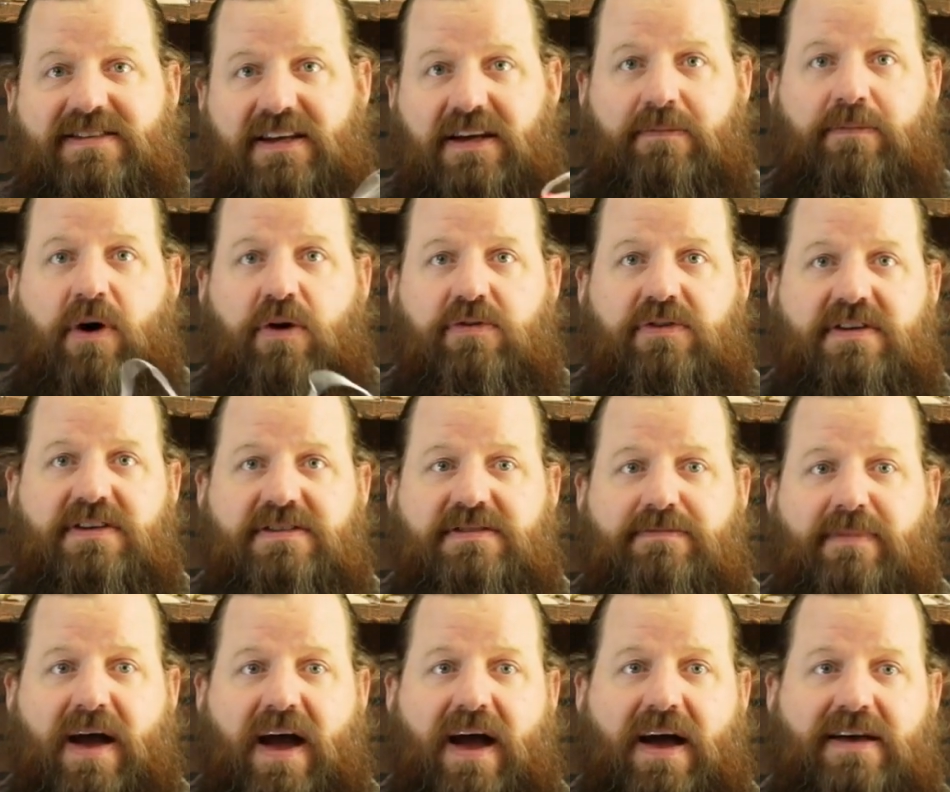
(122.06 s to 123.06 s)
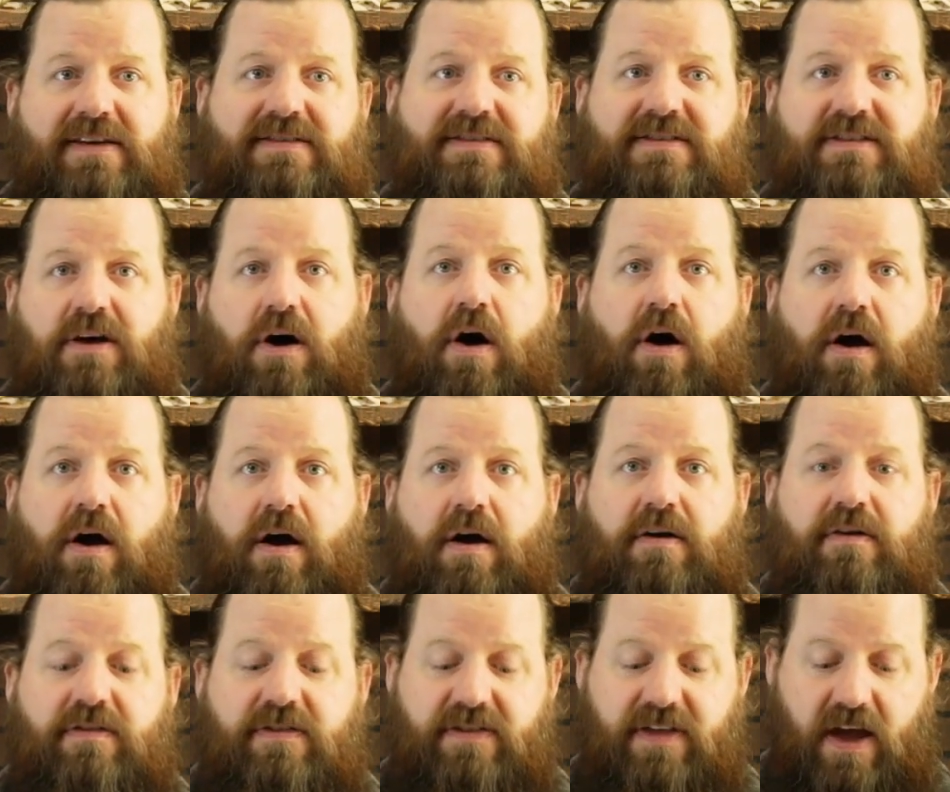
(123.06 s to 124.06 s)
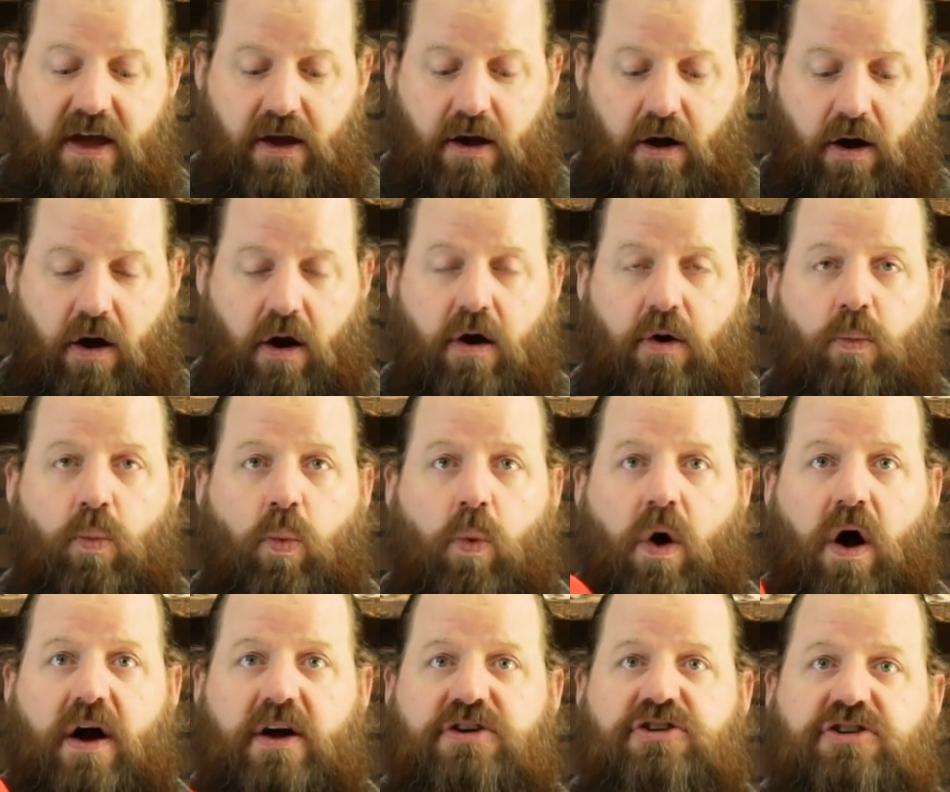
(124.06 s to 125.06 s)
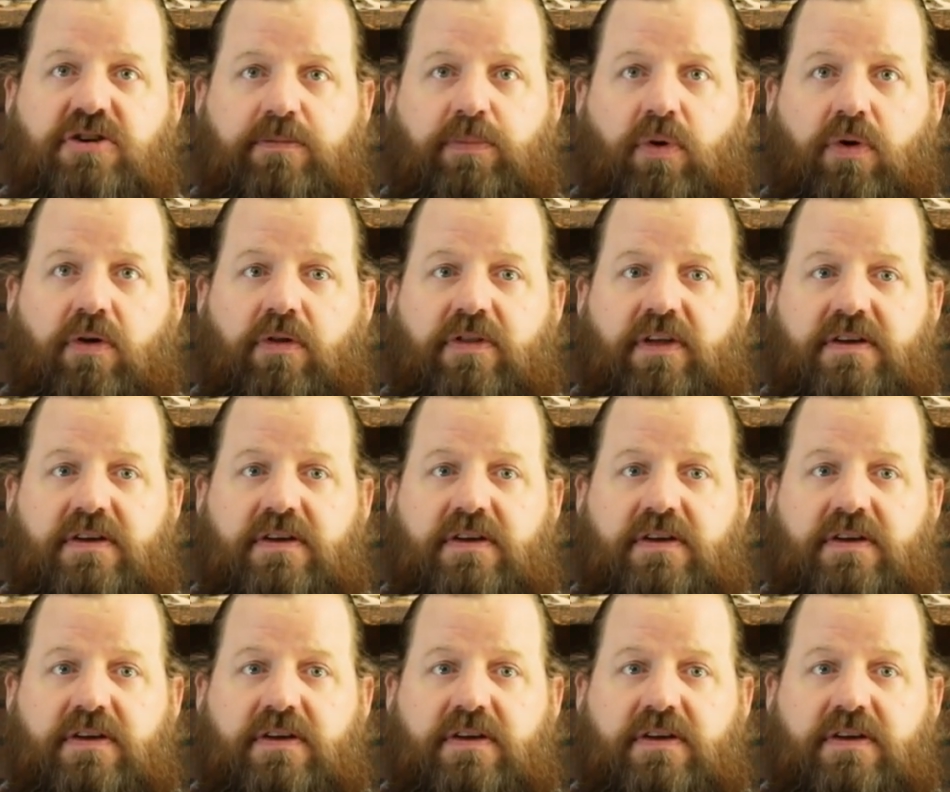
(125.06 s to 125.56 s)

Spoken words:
thing about these masks are they are washable.